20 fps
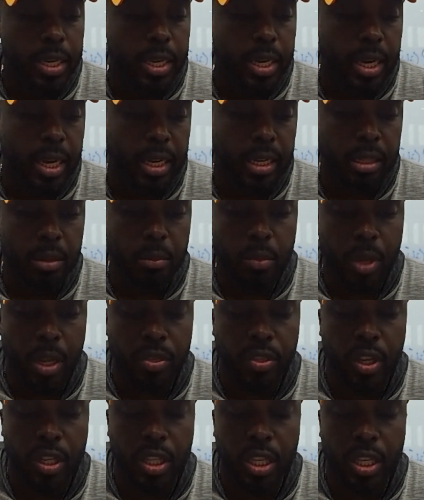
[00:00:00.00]
I
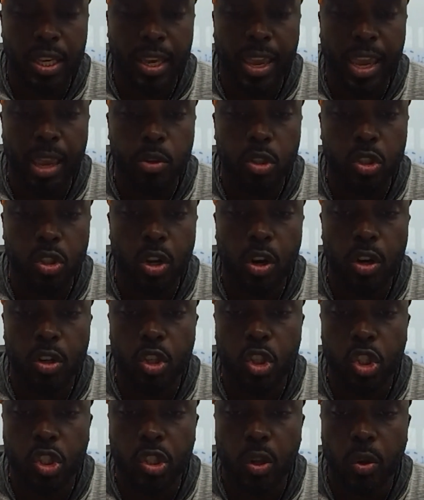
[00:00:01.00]
think the game has started
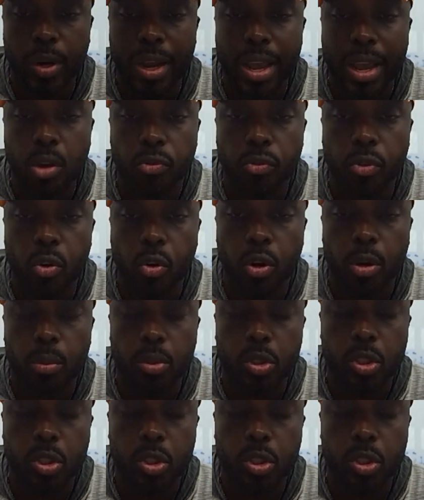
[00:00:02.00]
to slow down for him.